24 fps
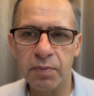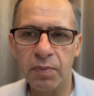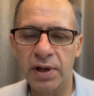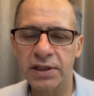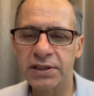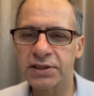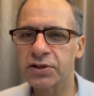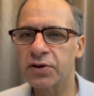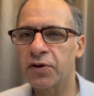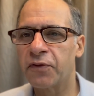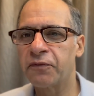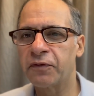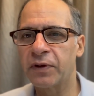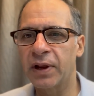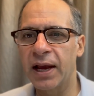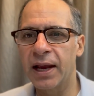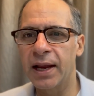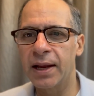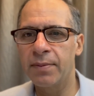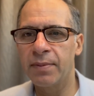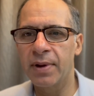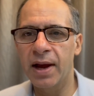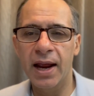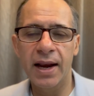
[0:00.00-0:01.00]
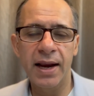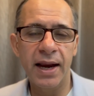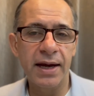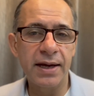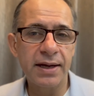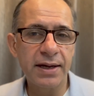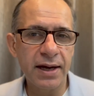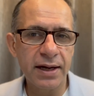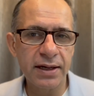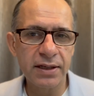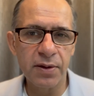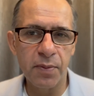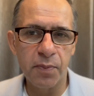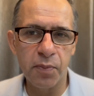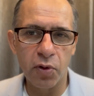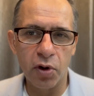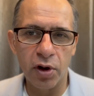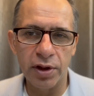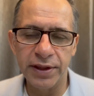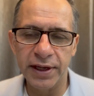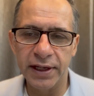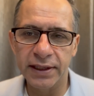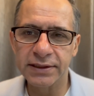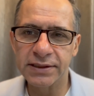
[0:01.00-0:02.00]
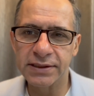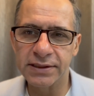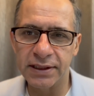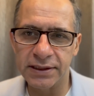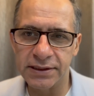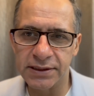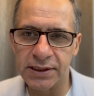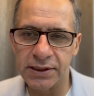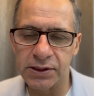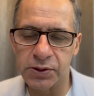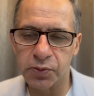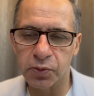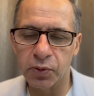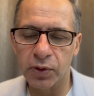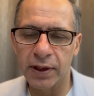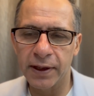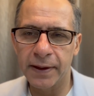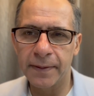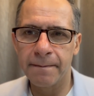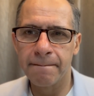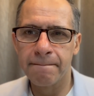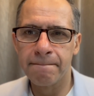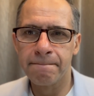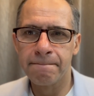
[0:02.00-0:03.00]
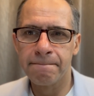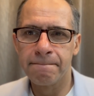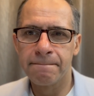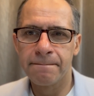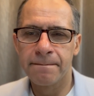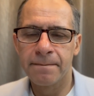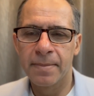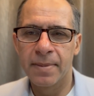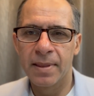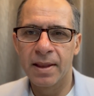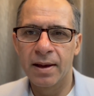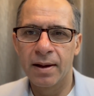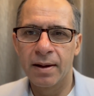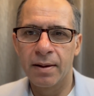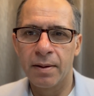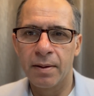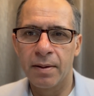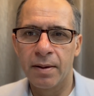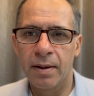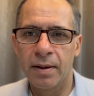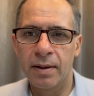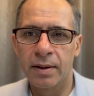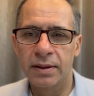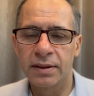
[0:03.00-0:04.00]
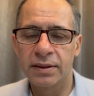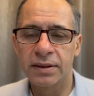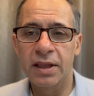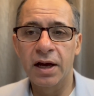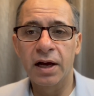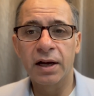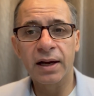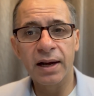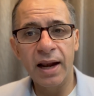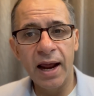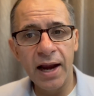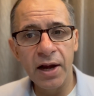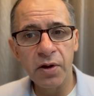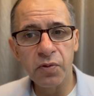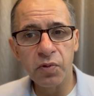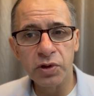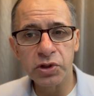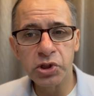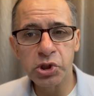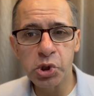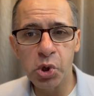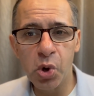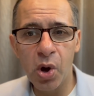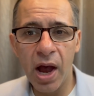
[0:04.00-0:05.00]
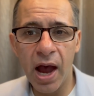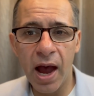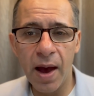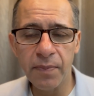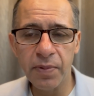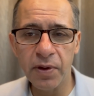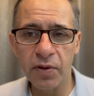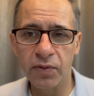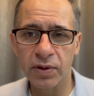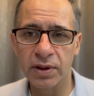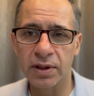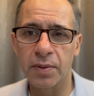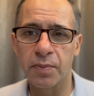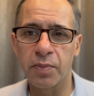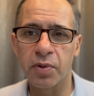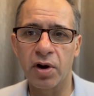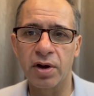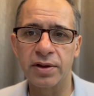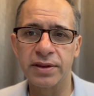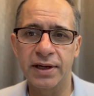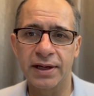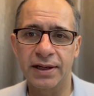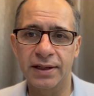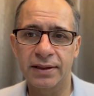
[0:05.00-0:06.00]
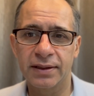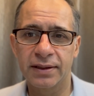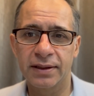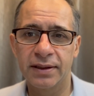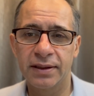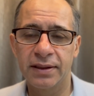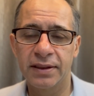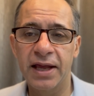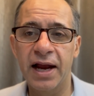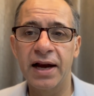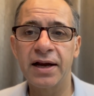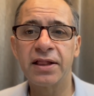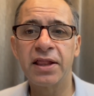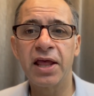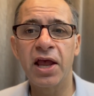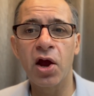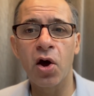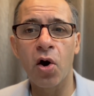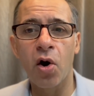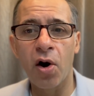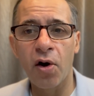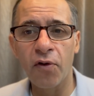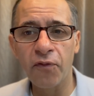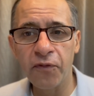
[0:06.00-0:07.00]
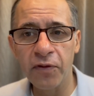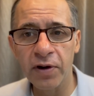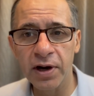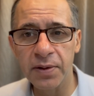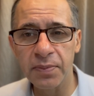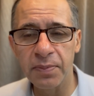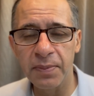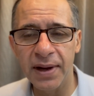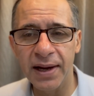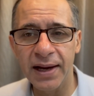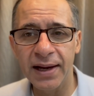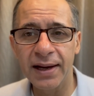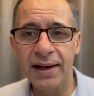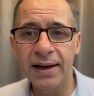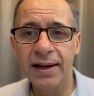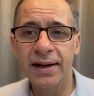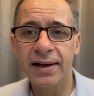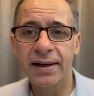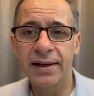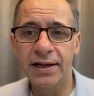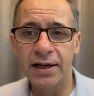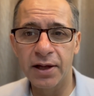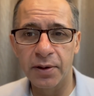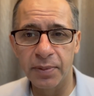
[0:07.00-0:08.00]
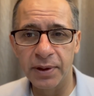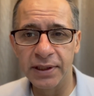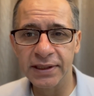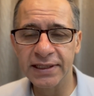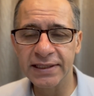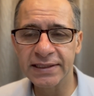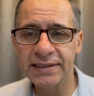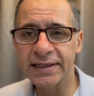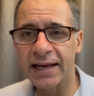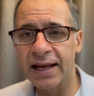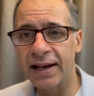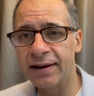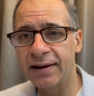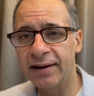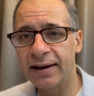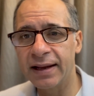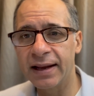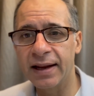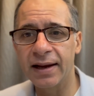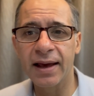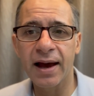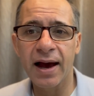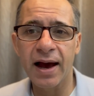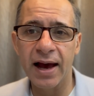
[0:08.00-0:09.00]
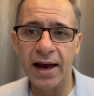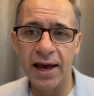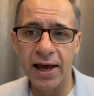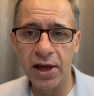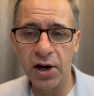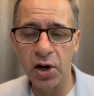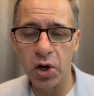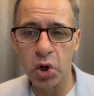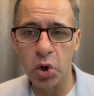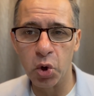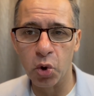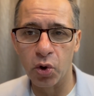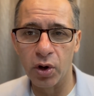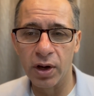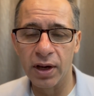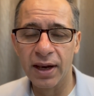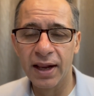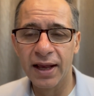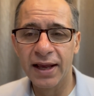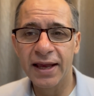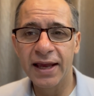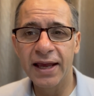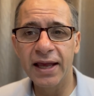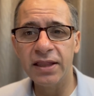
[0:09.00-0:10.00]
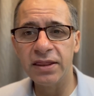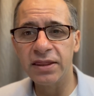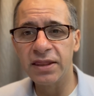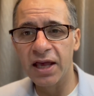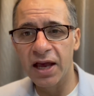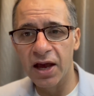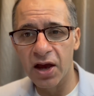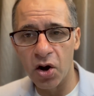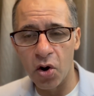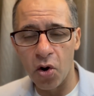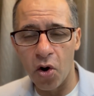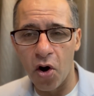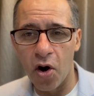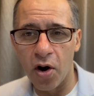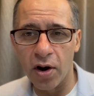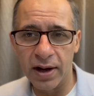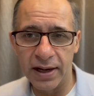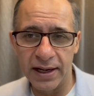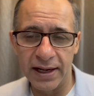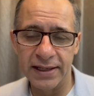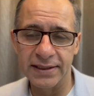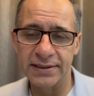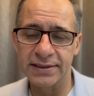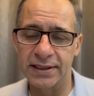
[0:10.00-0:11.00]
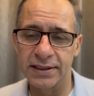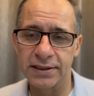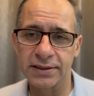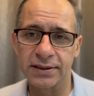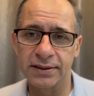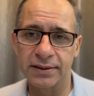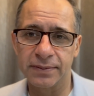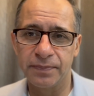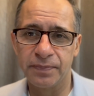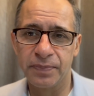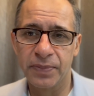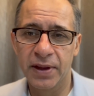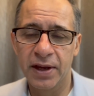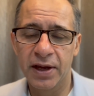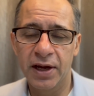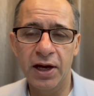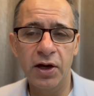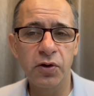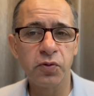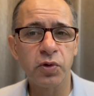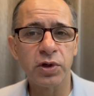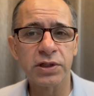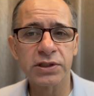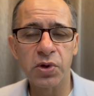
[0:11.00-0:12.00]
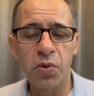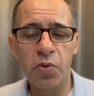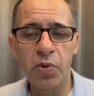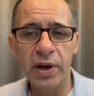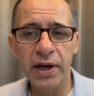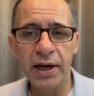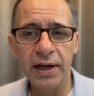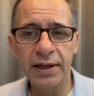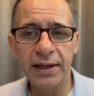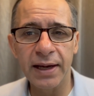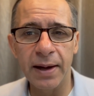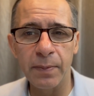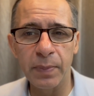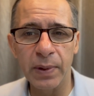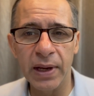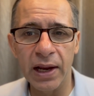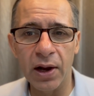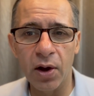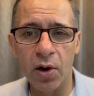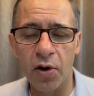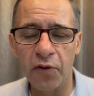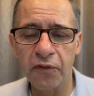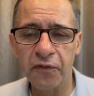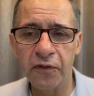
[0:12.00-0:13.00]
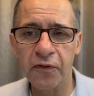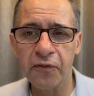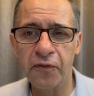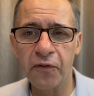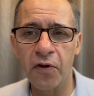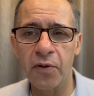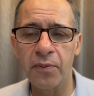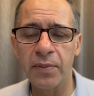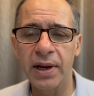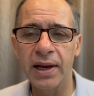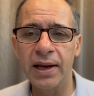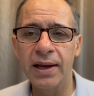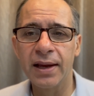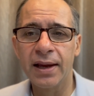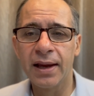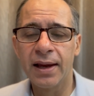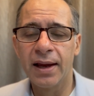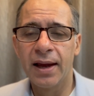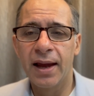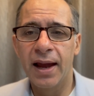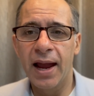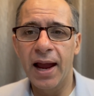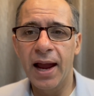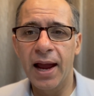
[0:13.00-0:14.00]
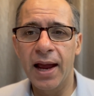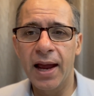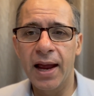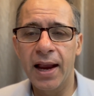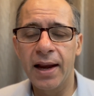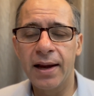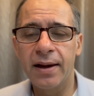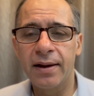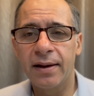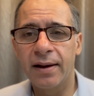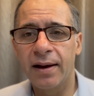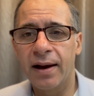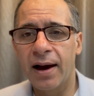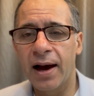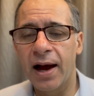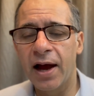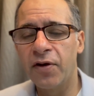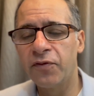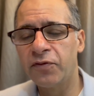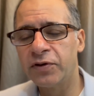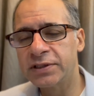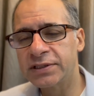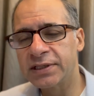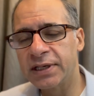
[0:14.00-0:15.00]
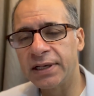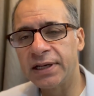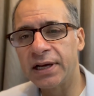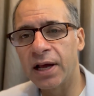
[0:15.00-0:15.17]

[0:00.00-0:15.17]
months of time and I did the project successfully. The client was so happy with the project that they offered me double the salary and a higher role in their organization. It was a very tempting offer for me and I was in